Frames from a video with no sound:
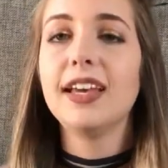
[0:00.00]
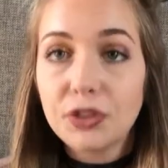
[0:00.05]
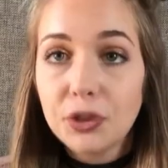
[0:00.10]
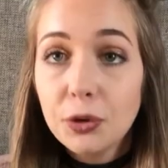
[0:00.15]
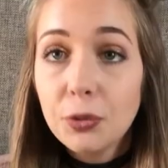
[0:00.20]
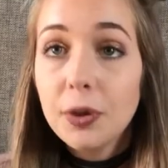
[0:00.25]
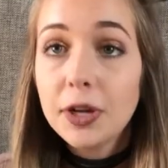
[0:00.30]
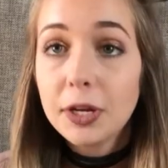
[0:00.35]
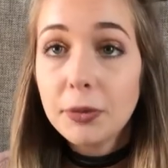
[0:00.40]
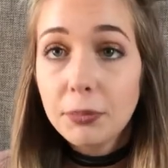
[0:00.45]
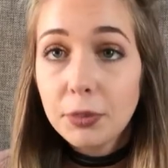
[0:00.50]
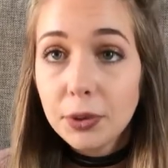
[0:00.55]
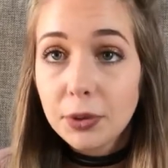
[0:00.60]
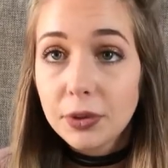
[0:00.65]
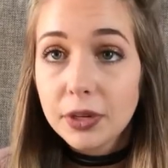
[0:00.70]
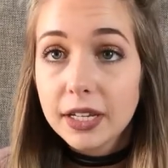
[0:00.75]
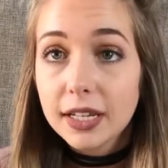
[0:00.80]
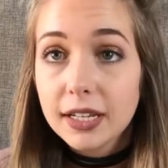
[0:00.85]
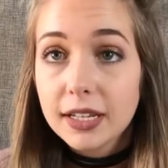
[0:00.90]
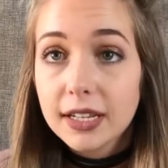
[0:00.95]
If you want a
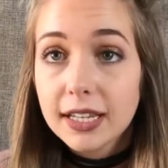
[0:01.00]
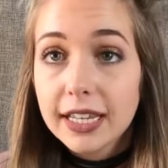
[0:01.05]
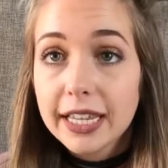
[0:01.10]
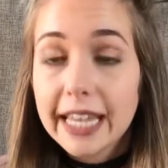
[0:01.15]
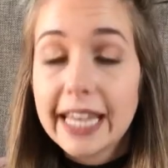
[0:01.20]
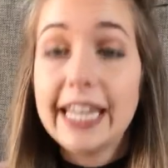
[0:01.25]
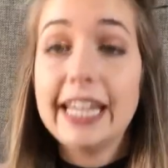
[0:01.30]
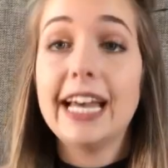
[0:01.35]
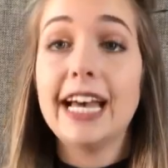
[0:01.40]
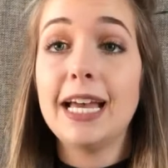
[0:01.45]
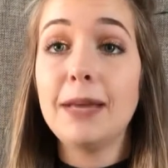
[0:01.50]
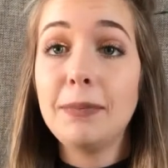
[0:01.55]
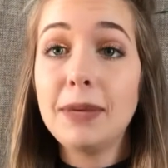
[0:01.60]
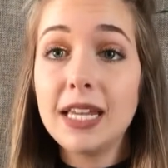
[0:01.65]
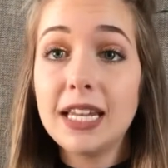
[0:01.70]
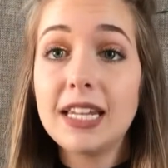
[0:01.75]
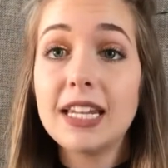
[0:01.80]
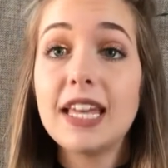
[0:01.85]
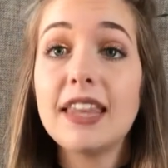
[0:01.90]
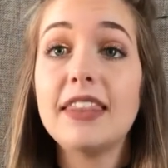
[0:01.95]
booty, and
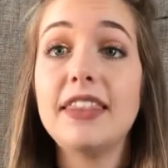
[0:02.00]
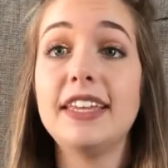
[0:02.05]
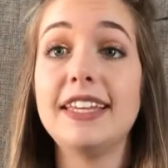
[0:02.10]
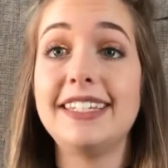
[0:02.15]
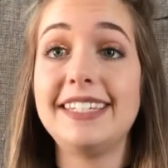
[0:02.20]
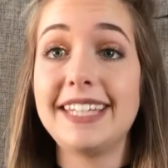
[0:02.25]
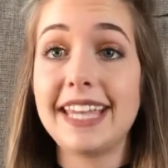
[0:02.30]
I mean